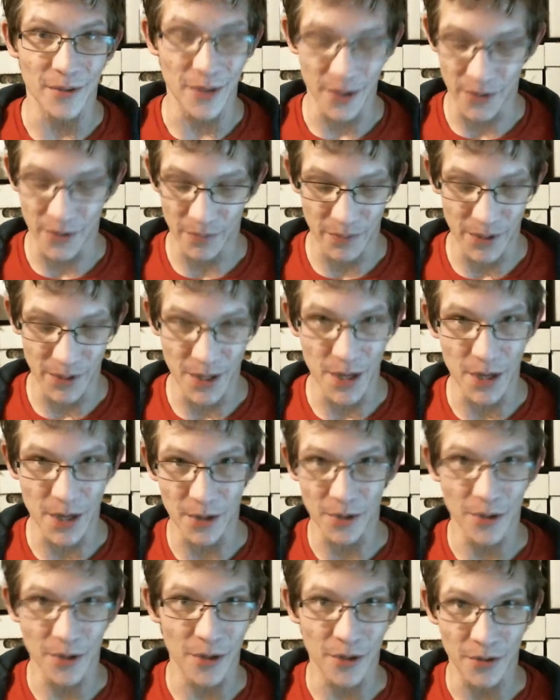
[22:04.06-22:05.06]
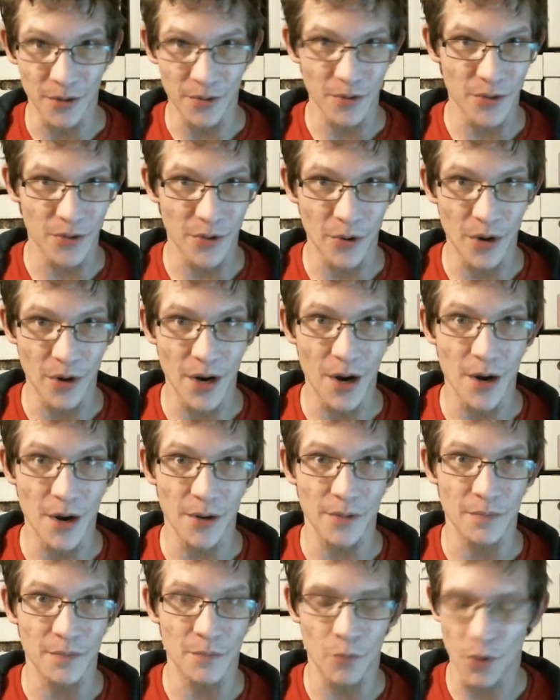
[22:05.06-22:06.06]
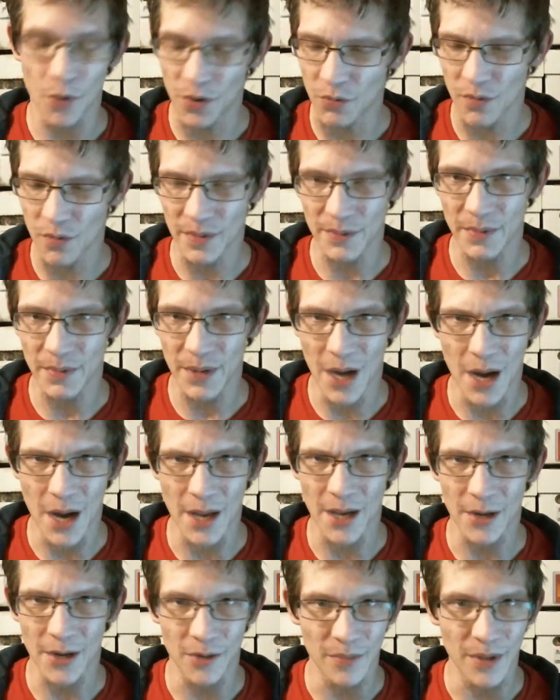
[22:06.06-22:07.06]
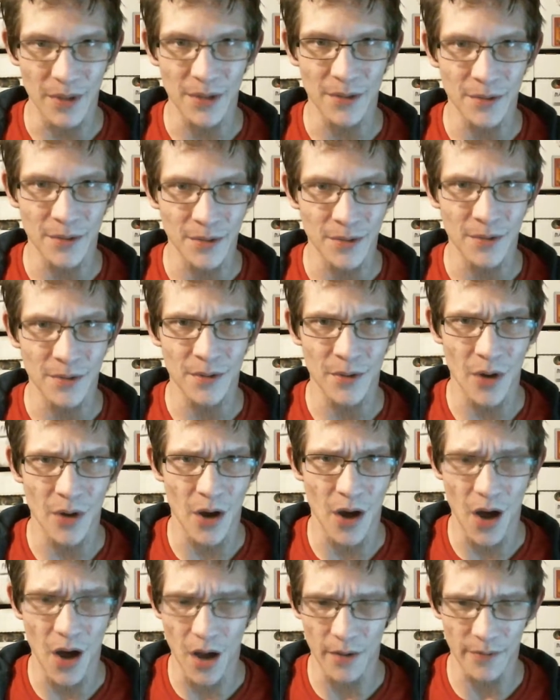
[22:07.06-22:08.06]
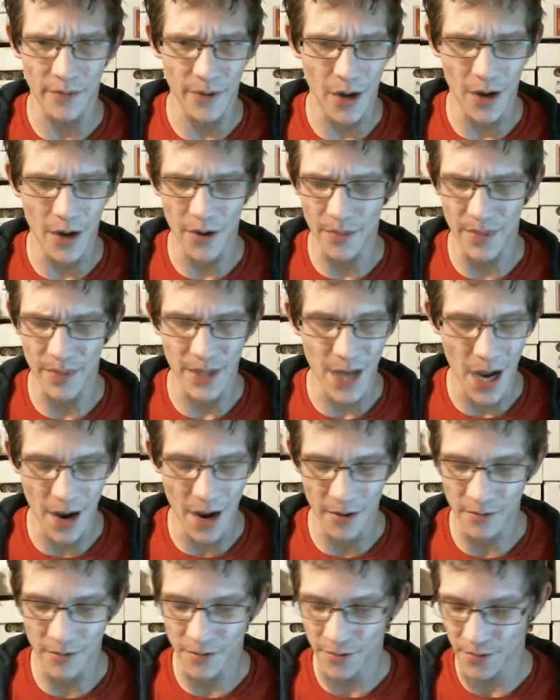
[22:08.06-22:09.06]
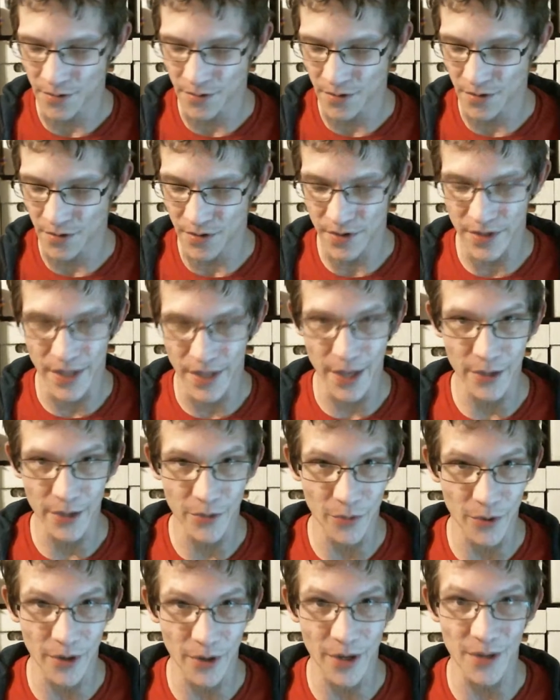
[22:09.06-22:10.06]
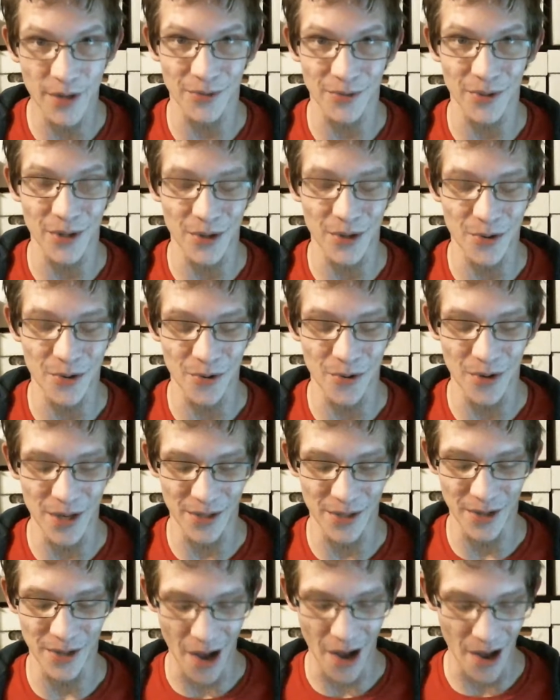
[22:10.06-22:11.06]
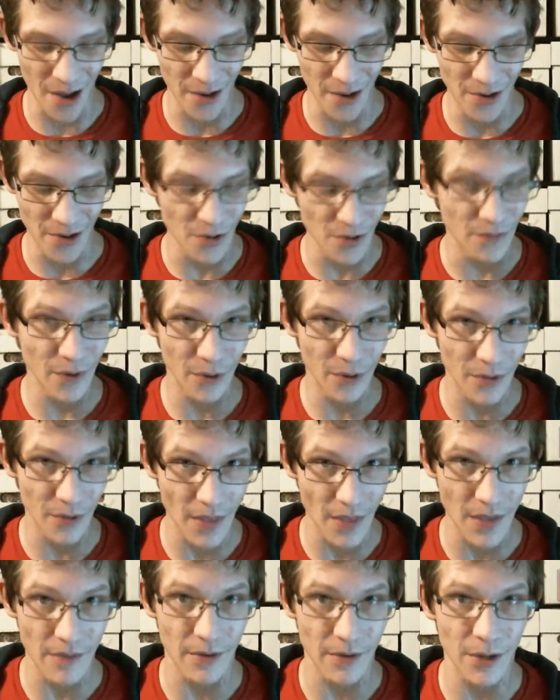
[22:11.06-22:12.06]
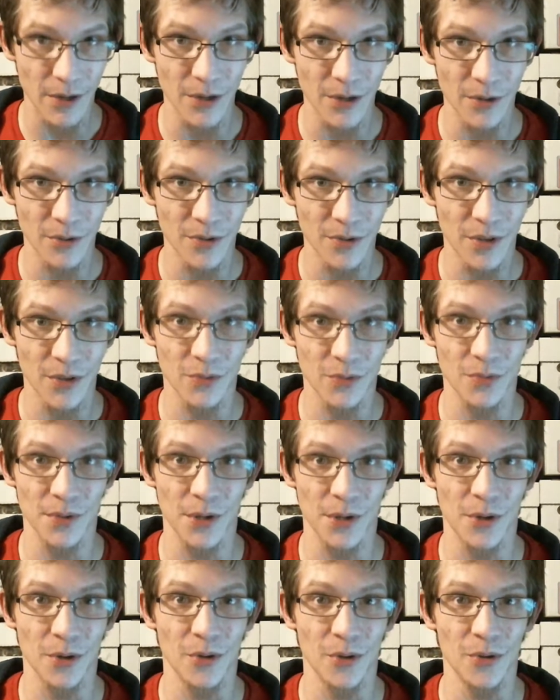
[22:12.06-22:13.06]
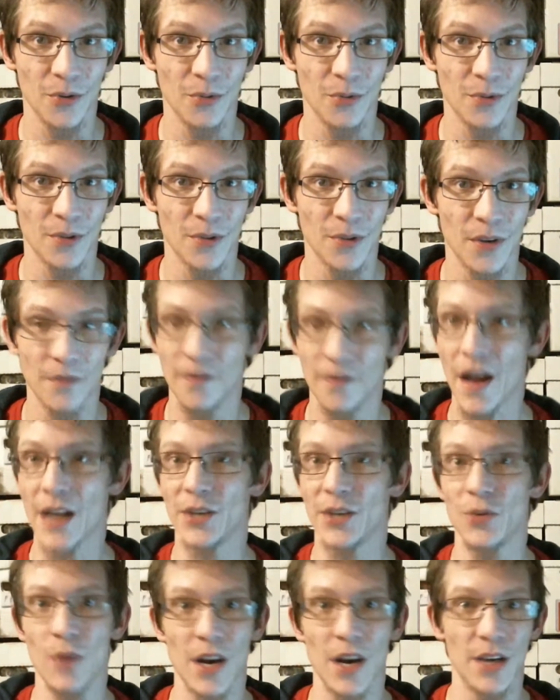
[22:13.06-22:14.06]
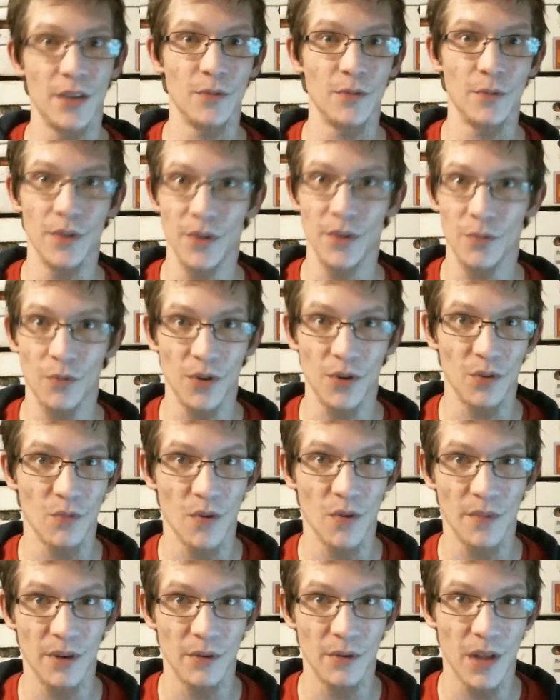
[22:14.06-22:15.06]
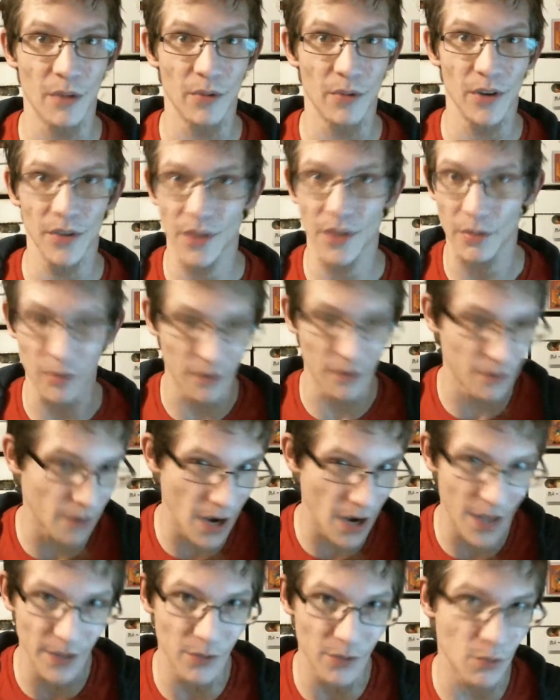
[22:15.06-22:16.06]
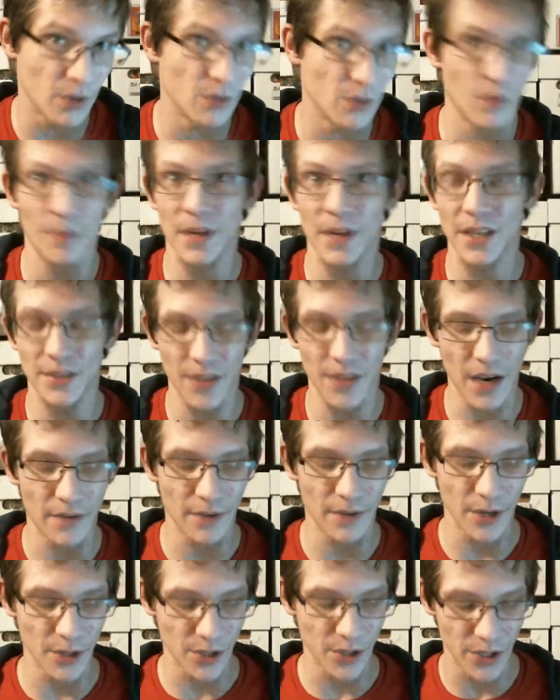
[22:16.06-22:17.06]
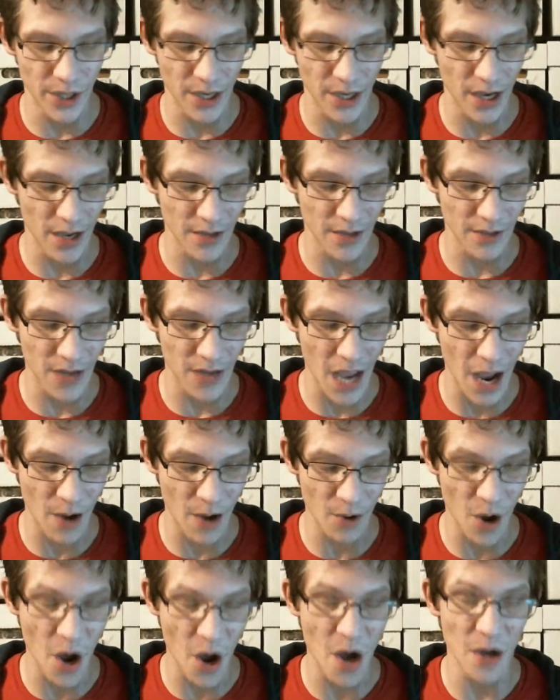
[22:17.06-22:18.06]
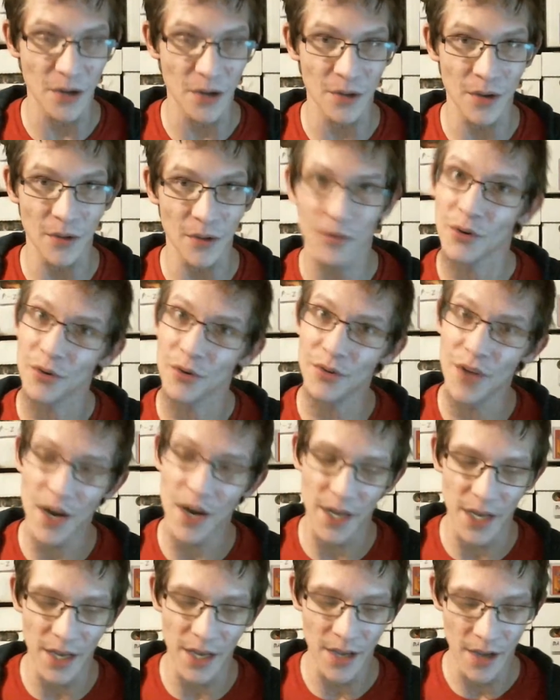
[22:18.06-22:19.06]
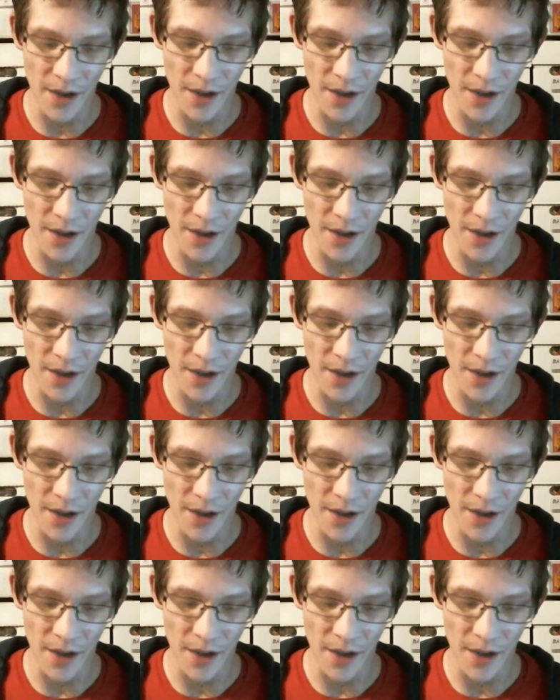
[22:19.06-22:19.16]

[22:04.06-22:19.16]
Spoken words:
this particular story arc. Wonder Woman's been kind of intermittent, off and on, up and down. This one is really cool. It's got a new villain that they've introduced. This was a girl who was infatuated with Wonder Woman. They were friends. Wonder Woman had saved her. She has now gone a little nutty